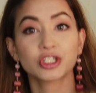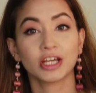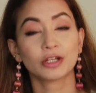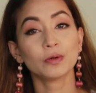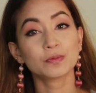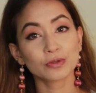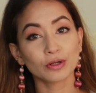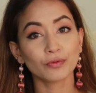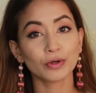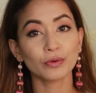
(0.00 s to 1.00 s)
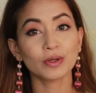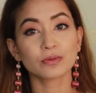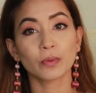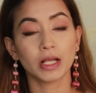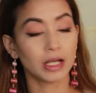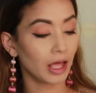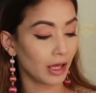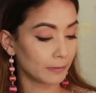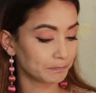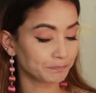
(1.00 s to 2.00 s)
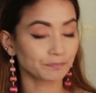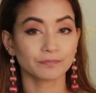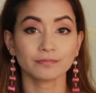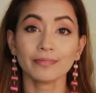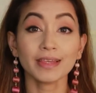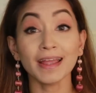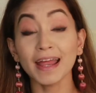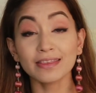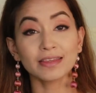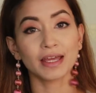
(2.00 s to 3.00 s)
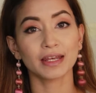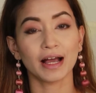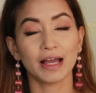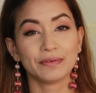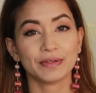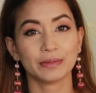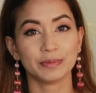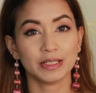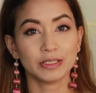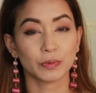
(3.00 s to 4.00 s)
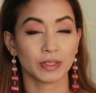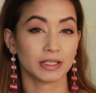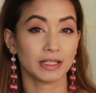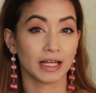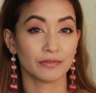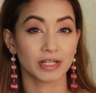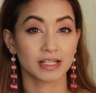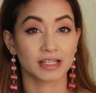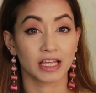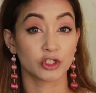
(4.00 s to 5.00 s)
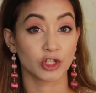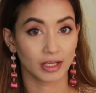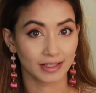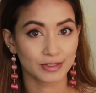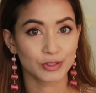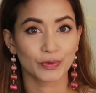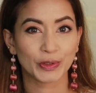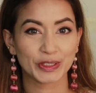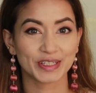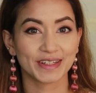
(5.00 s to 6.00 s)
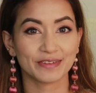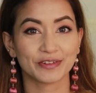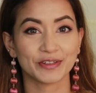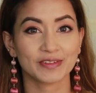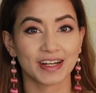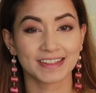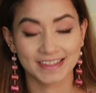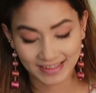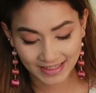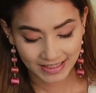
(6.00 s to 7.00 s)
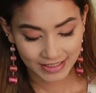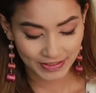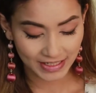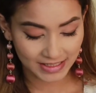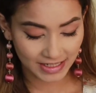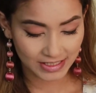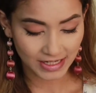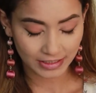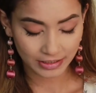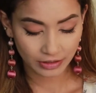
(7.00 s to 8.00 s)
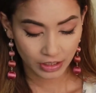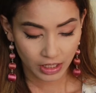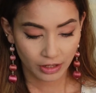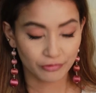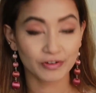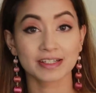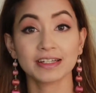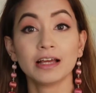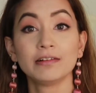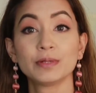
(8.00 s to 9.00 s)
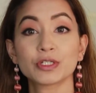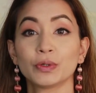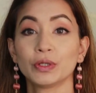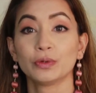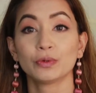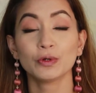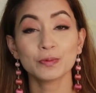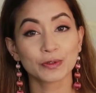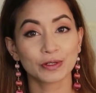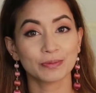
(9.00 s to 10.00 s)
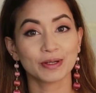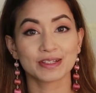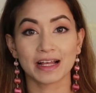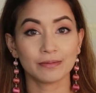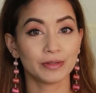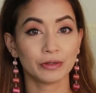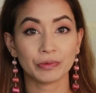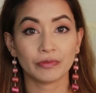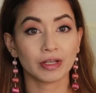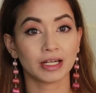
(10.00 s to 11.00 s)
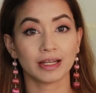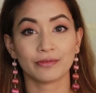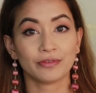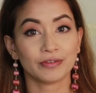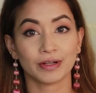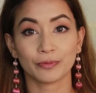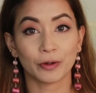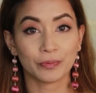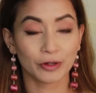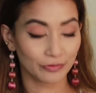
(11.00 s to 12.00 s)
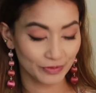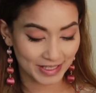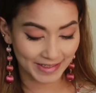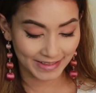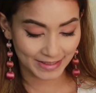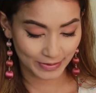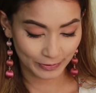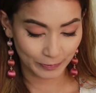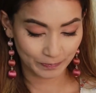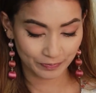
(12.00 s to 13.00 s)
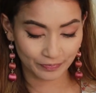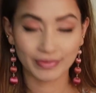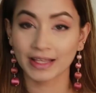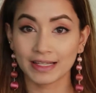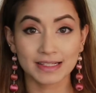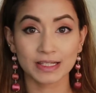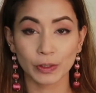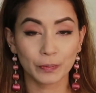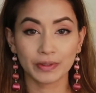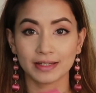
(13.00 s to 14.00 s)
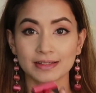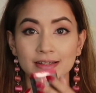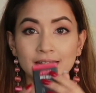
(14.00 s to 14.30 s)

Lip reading: shade Khoobsurat for you as well, and then I will be doing the live test and check-ins throughout the day for you guys. So let's get started. Firstly, I will be showing you Khoobsurat because I'll be removing it and wearing Bombay obviously. So let's open it.